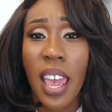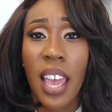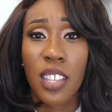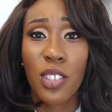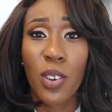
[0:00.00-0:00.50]

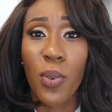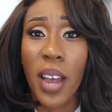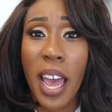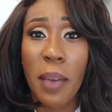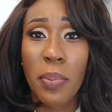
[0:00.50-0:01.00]
And so what
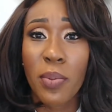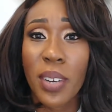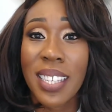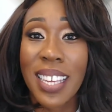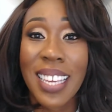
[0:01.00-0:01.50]
happened
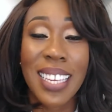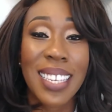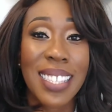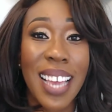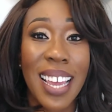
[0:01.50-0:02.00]
was he
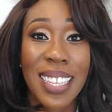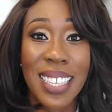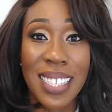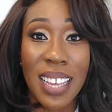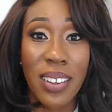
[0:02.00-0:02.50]
decided
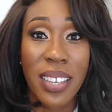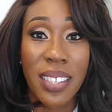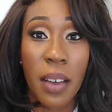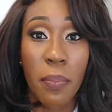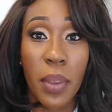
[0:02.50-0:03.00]
to sell his
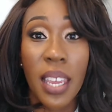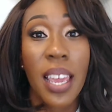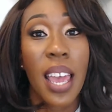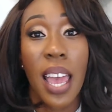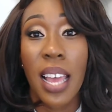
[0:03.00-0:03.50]
company
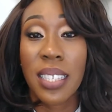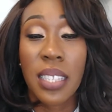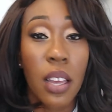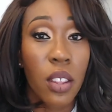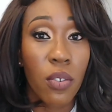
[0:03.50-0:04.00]
and
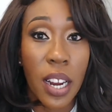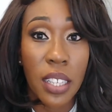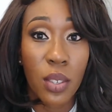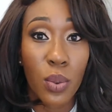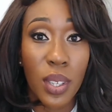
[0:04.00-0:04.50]
sell the
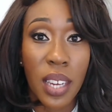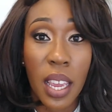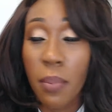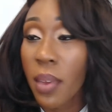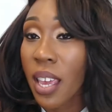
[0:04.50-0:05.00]
rights to his
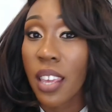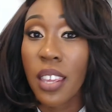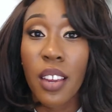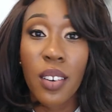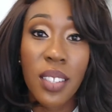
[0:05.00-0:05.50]
name.
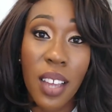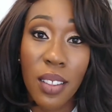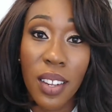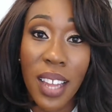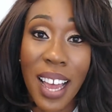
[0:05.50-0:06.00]
Years down
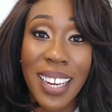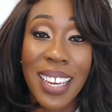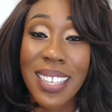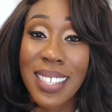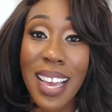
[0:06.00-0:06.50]
the line, he
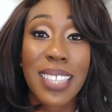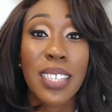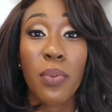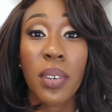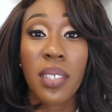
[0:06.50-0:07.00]
decides
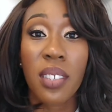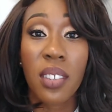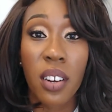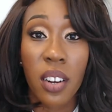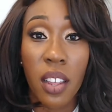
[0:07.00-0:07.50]
he wants to
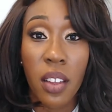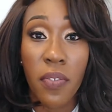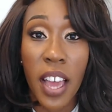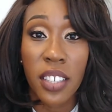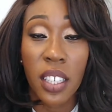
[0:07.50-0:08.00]
start another
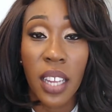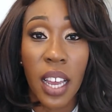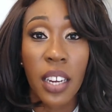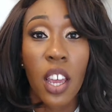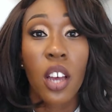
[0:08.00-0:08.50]
fashion
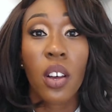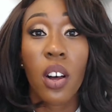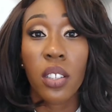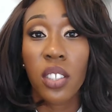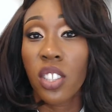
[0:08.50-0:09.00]
line
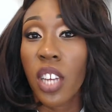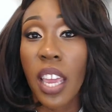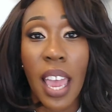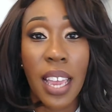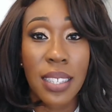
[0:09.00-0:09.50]
called
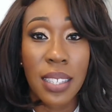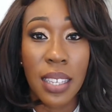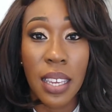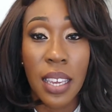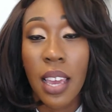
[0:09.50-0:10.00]

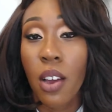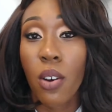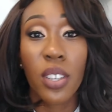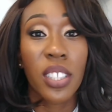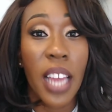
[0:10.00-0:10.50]
JAZ
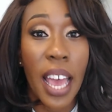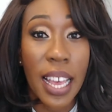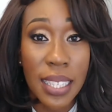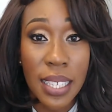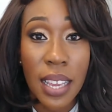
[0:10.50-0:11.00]
or
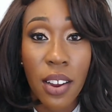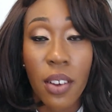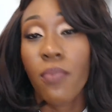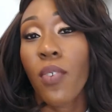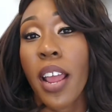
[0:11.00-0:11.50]
Jazz,
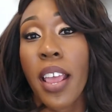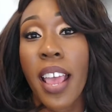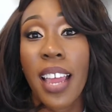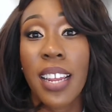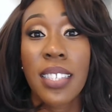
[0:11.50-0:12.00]
right?
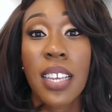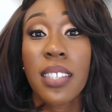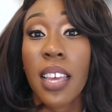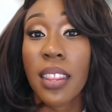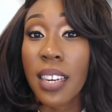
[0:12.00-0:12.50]
And he says
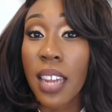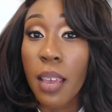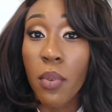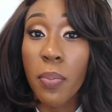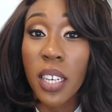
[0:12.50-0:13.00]
that the
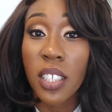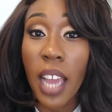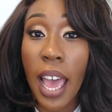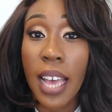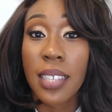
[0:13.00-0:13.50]
name will be
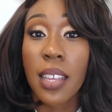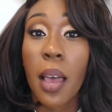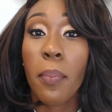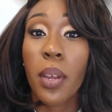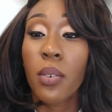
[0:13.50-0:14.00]
Jazz,
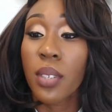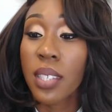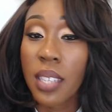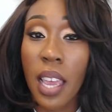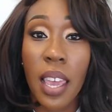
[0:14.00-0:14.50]
but it will
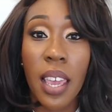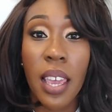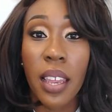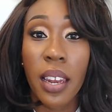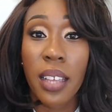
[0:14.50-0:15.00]
say
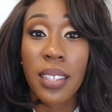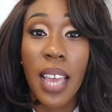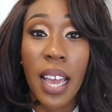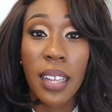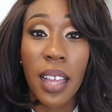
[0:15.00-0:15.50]
in a
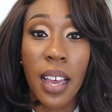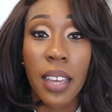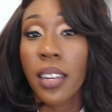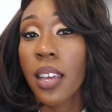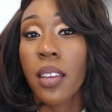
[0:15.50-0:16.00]

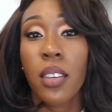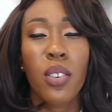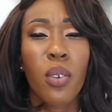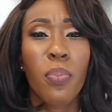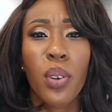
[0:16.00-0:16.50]
tagline, you
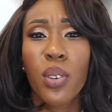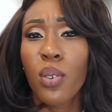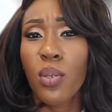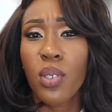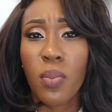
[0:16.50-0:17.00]
know,
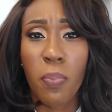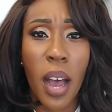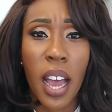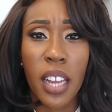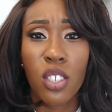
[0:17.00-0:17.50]
produced
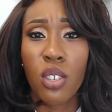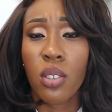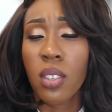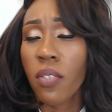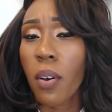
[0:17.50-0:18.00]
by
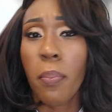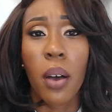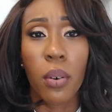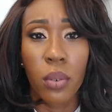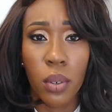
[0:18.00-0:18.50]
Joseph
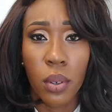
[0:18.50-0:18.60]
Abboud.